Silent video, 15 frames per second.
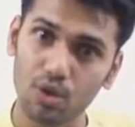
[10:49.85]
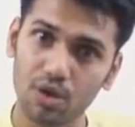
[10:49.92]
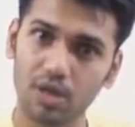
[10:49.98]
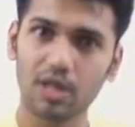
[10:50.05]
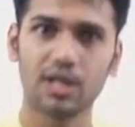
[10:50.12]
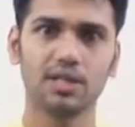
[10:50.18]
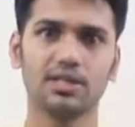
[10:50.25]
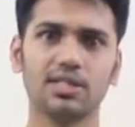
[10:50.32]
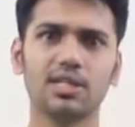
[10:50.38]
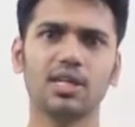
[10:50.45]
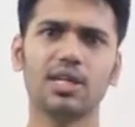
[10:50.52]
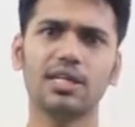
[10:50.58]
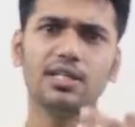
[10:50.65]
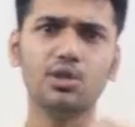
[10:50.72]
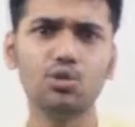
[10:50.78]
See,
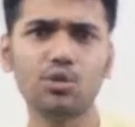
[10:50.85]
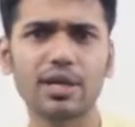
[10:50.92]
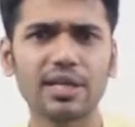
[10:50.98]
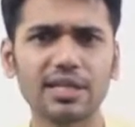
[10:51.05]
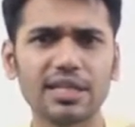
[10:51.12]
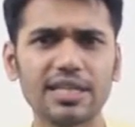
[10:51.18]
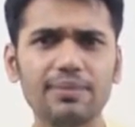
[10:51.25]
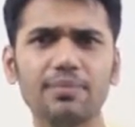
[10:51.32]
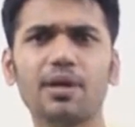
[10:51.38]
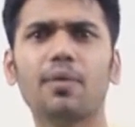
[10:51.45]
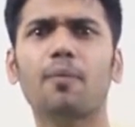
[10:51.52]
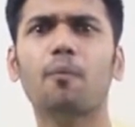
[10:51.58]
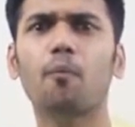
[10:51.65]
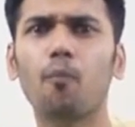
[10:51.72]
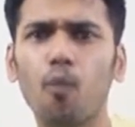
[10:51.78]
you can give
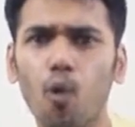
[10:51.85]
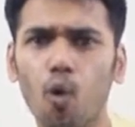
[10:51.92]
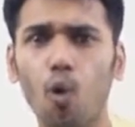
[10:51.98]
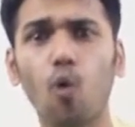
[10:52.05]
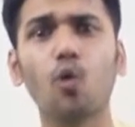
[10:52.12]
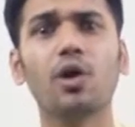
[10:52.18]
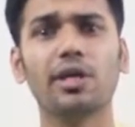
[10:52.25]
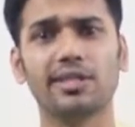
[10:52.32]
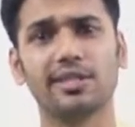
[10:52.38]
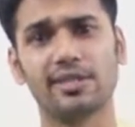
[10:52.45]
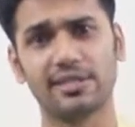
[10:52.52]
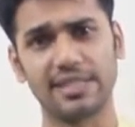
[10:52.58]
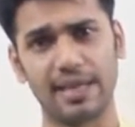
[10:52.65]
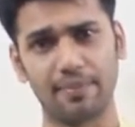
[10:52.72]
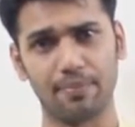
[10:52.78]
more
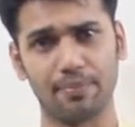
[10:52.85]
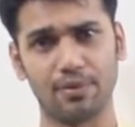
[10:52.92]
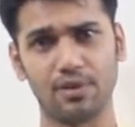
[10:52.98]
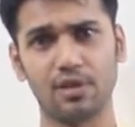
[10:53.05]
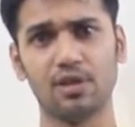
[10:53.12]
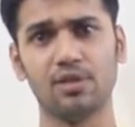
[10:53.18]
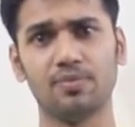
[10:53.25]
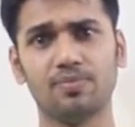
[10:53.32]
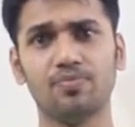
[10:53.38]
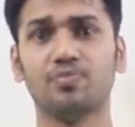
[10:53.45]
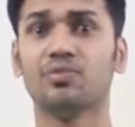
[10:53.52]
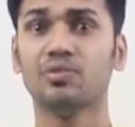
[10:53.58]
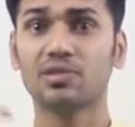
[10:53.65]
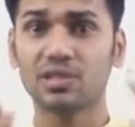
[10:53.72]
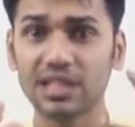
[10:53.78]
example.
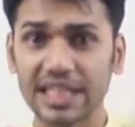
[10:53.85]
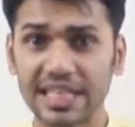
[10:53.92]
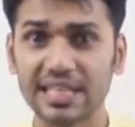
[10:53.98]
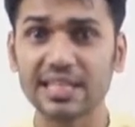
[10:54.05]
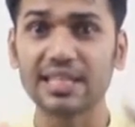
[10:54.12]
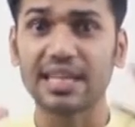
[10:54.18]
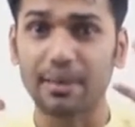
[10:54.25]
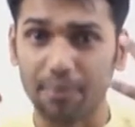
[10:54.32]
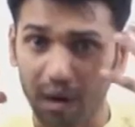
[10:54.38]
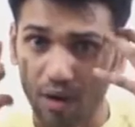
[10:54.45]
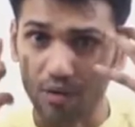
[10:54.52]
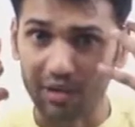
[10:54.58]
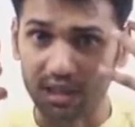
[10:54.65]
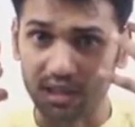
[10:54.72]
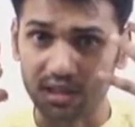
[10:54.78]
Think about
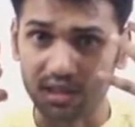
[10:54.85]
it.